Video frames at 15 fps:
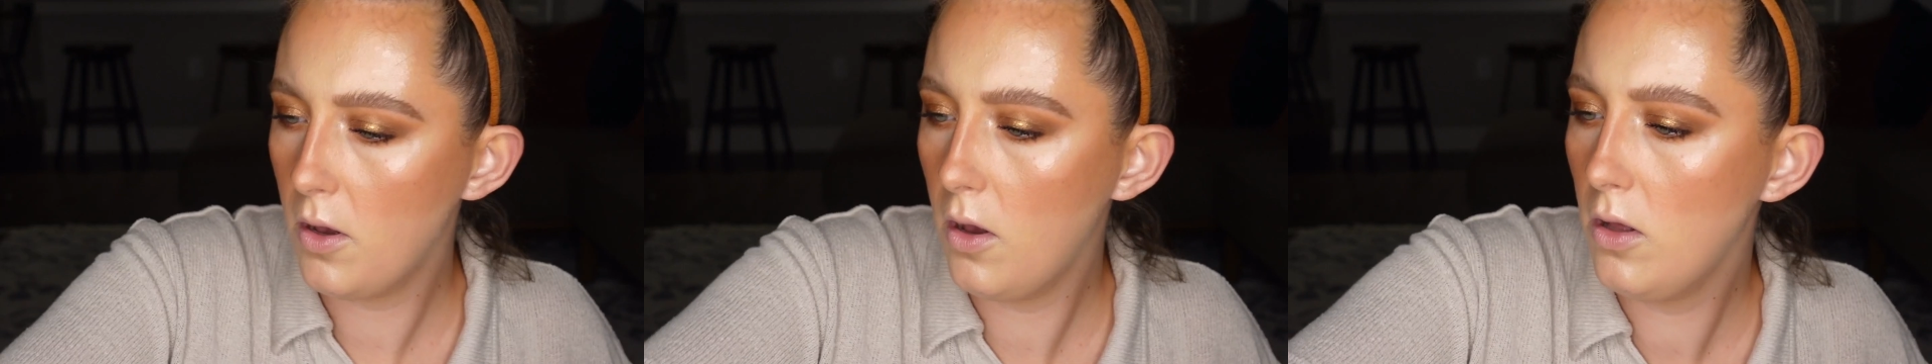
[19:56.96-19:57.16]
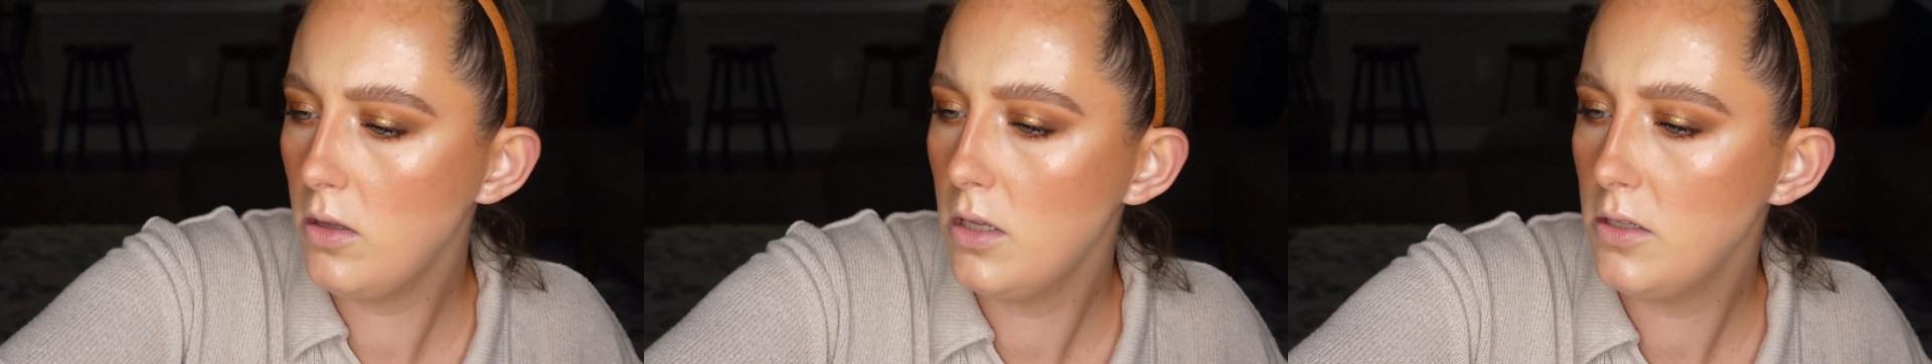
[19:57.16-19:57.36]

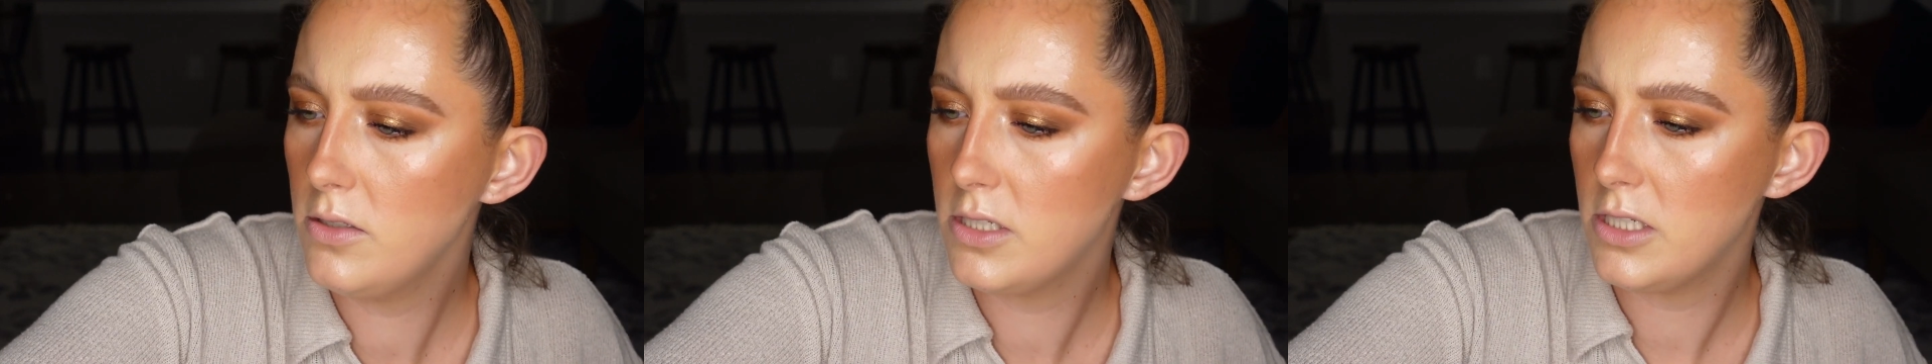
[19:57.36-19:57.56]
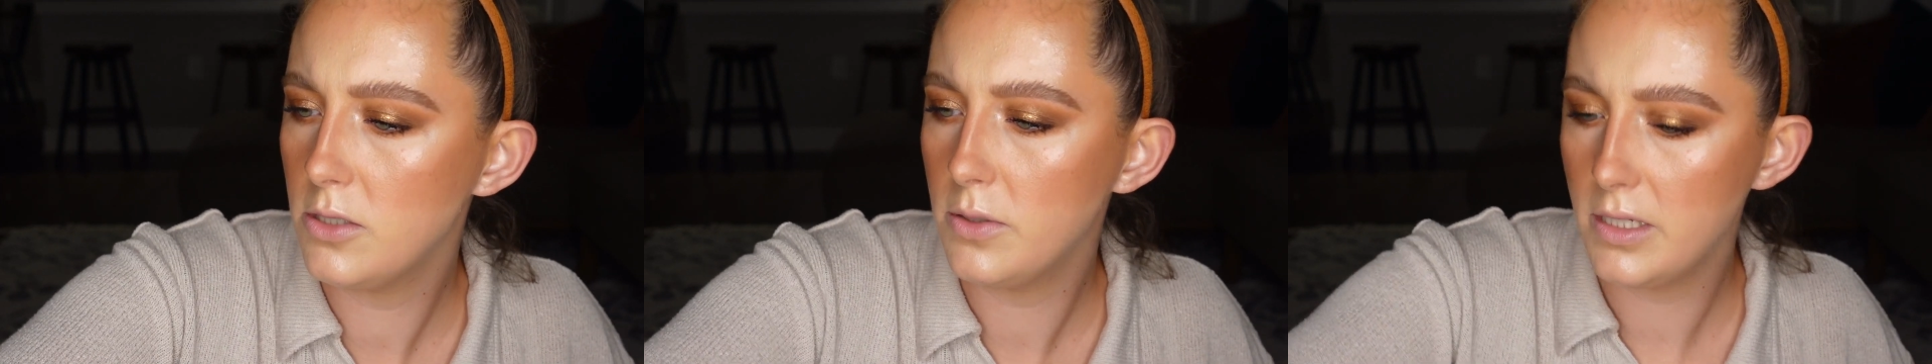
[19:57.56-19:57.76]
All I'll
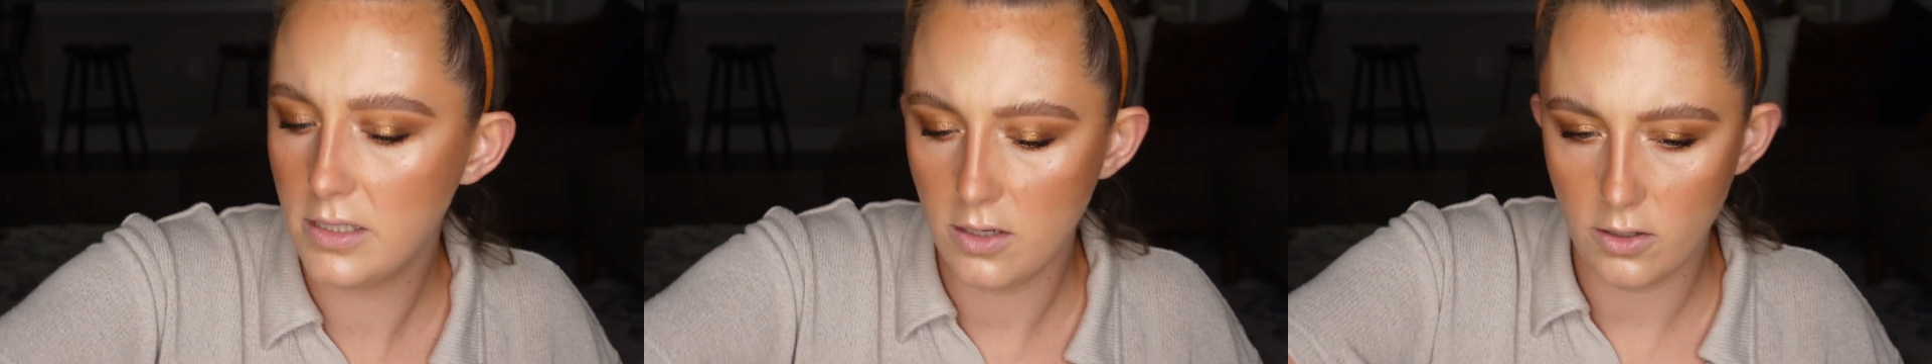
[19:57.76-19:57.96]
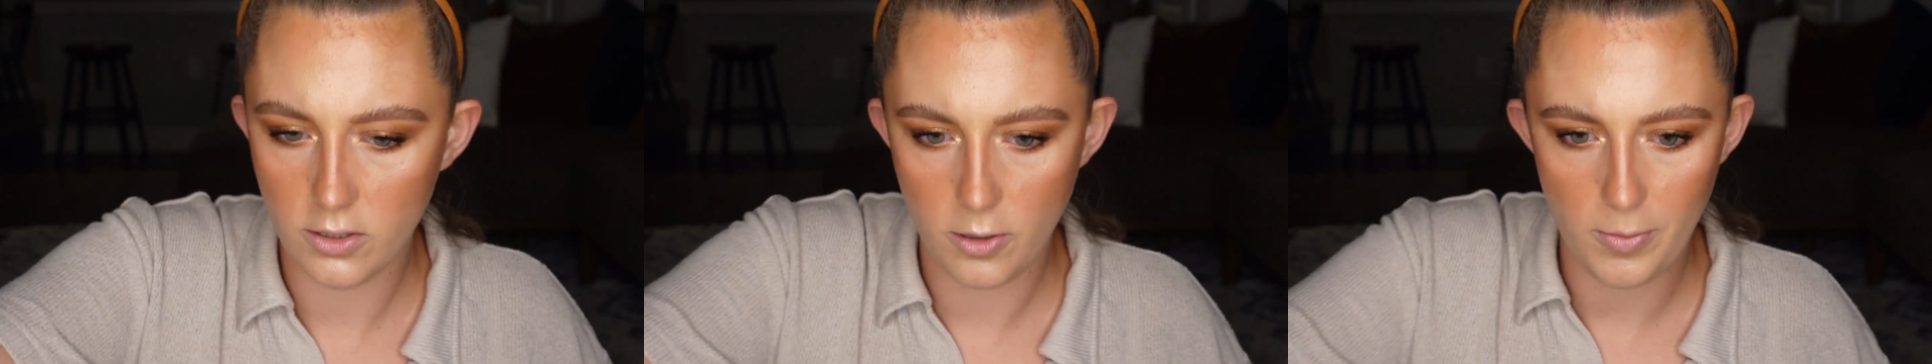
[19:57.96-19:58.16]
do is
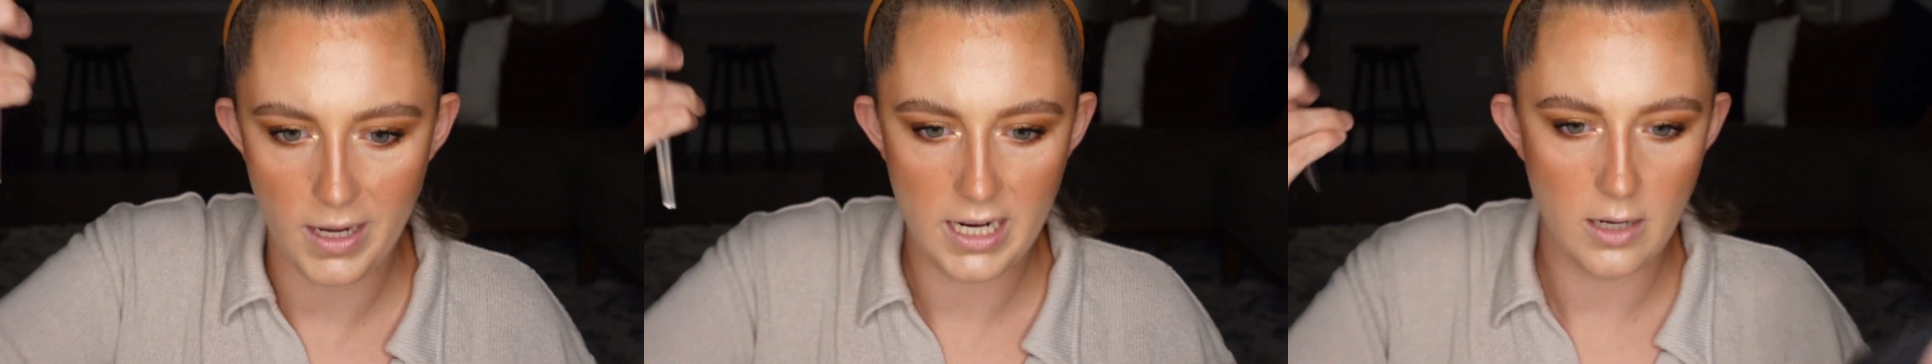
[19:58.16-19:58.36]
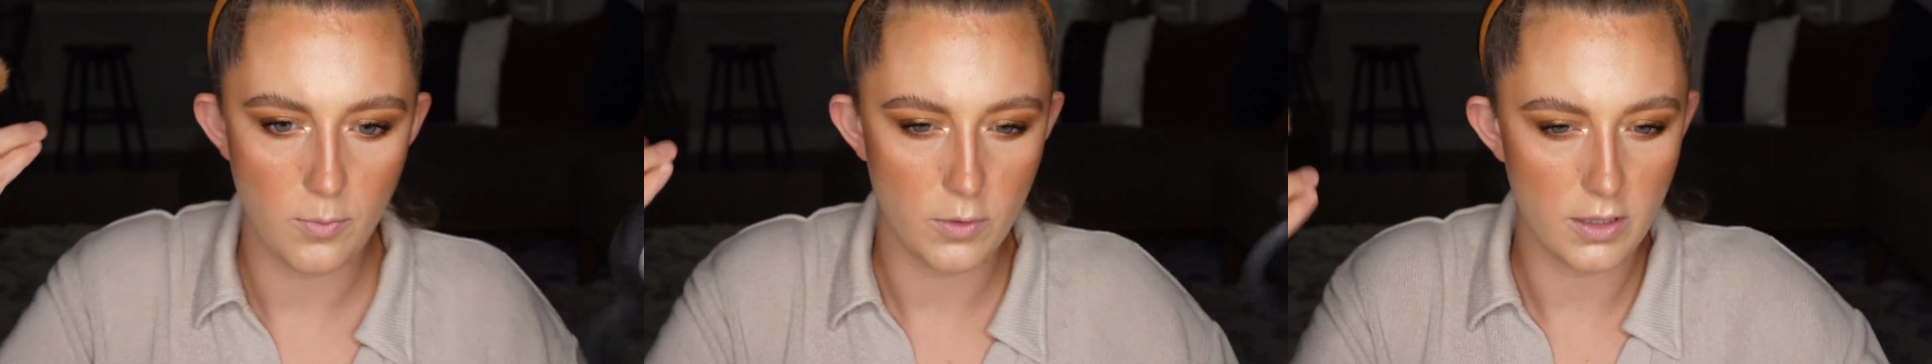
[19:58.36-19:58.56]
I'll go
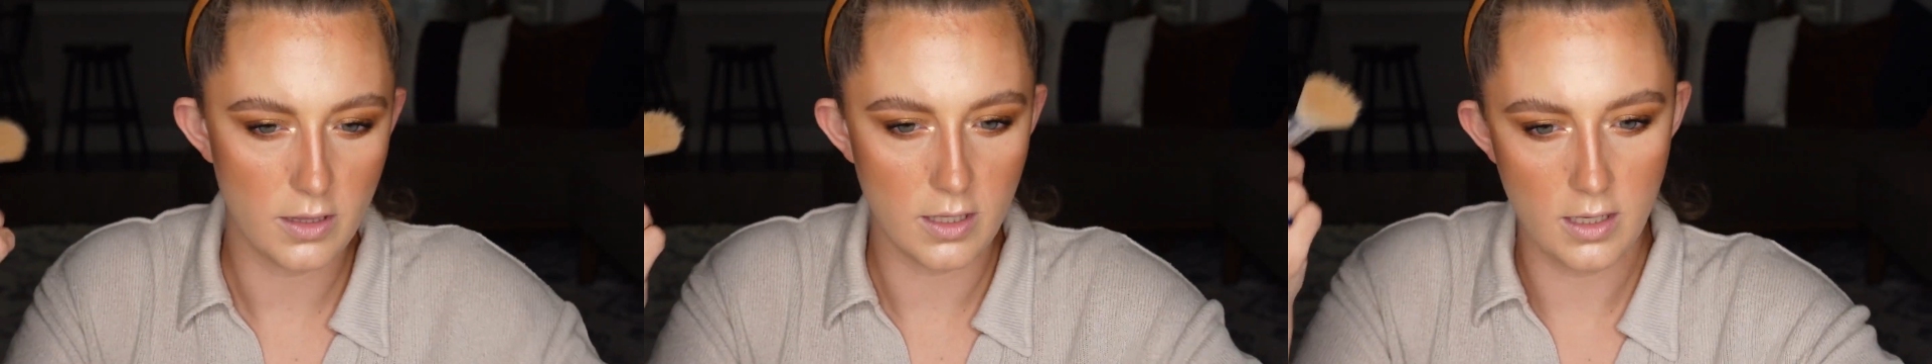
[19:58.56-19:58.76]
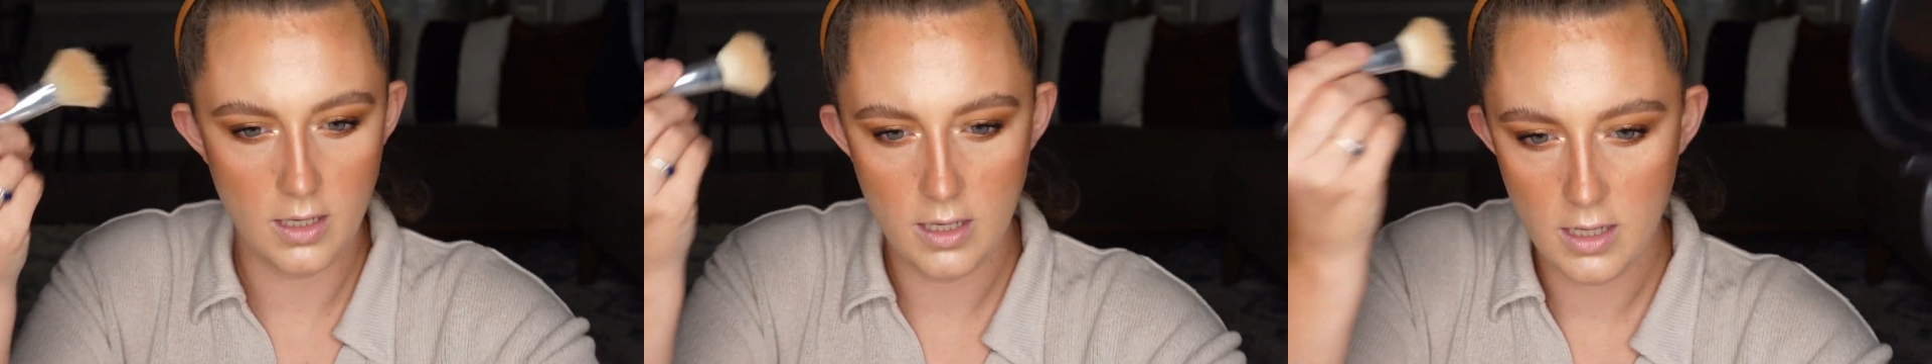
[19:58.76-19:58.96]
back in with